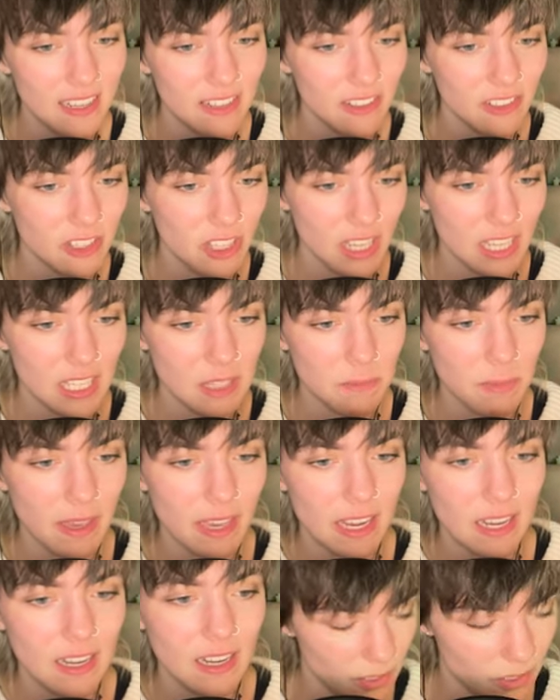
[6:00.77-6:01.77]
little cheeky
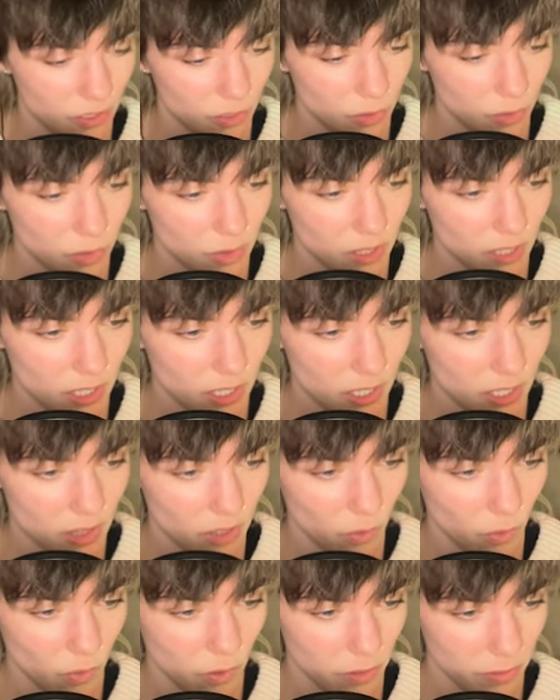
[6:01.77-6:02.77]
spin. Do all the,
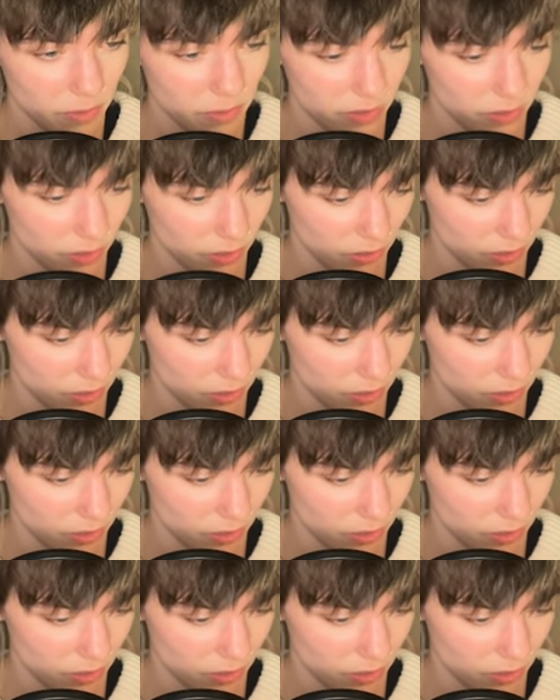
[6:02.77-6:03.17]
the ornaments do